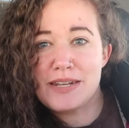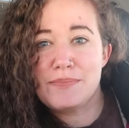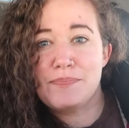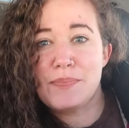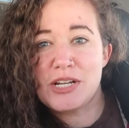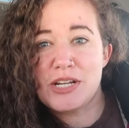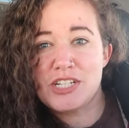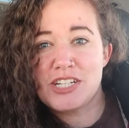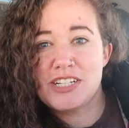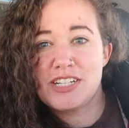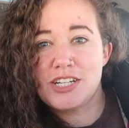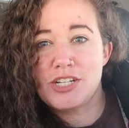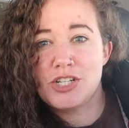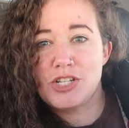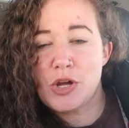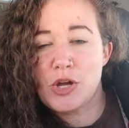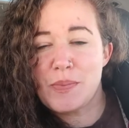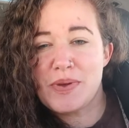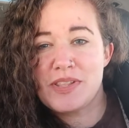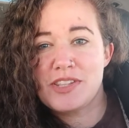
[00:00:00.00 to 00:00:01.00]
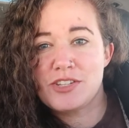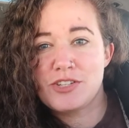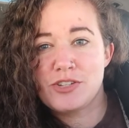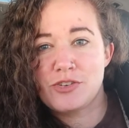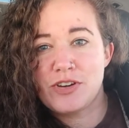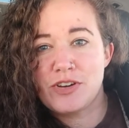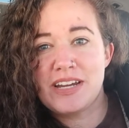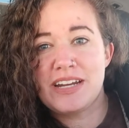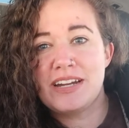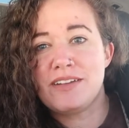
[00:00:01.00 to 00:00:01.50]
but she did show me the
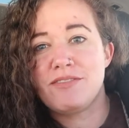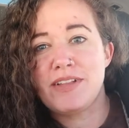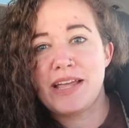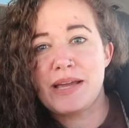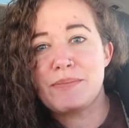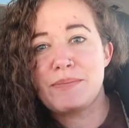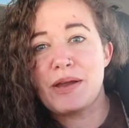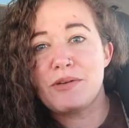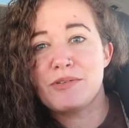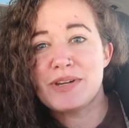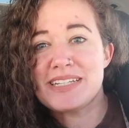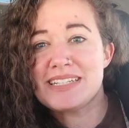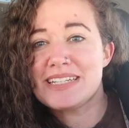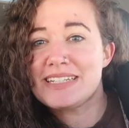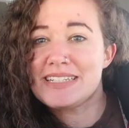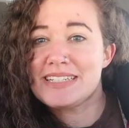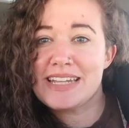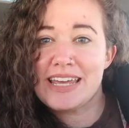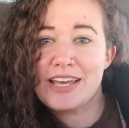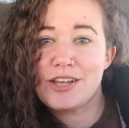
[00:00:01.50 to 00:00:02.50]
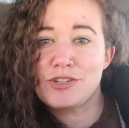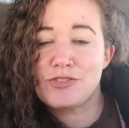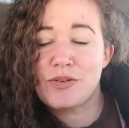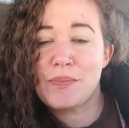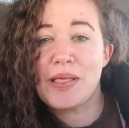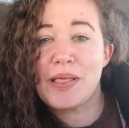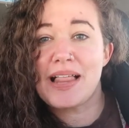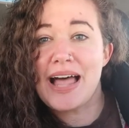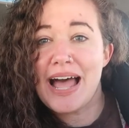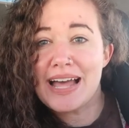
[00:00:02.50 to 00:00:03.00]
screen of like my recent sales
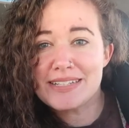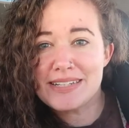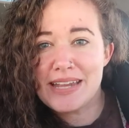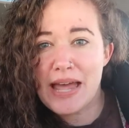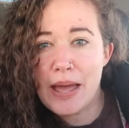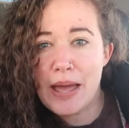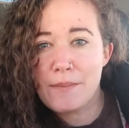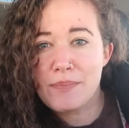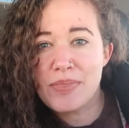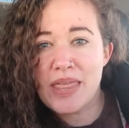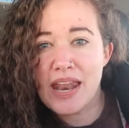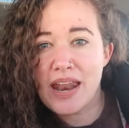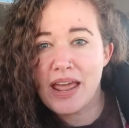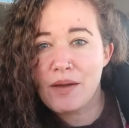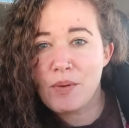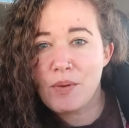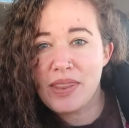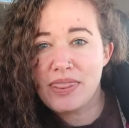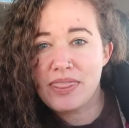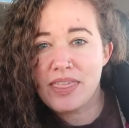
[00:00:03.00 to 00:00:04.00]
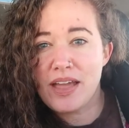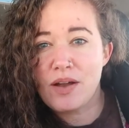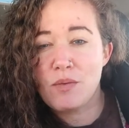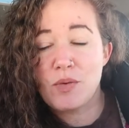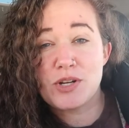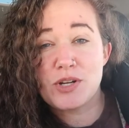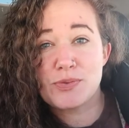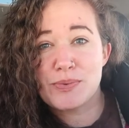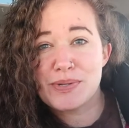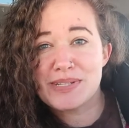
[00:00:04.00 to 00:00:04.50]
from the last time that I went there,
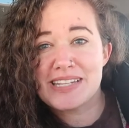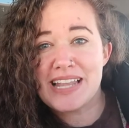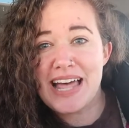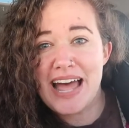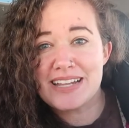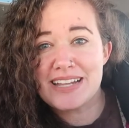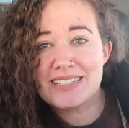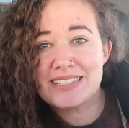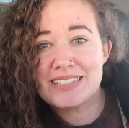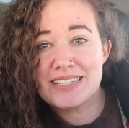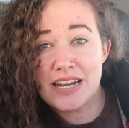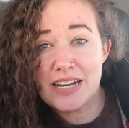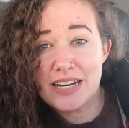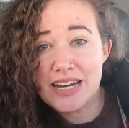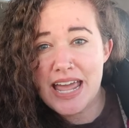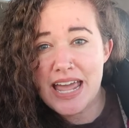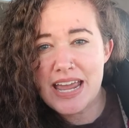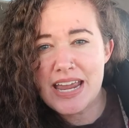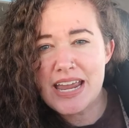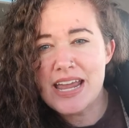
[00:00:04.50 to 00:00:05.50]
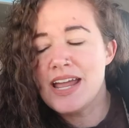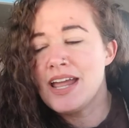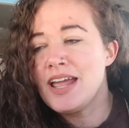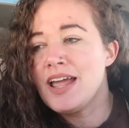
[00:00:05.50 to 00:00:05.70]
which was last Sunday.